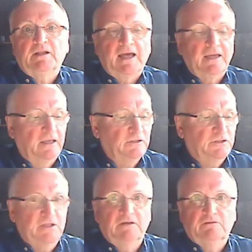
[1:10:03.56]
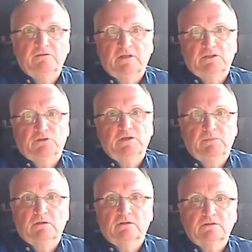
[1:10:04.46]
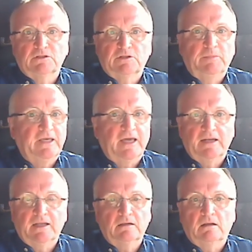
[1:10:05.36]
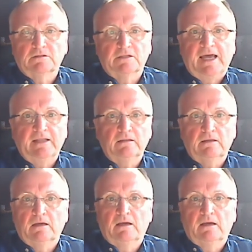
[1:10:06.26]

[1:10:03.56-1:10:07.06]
and I conceive of this report as a beginning, not an end,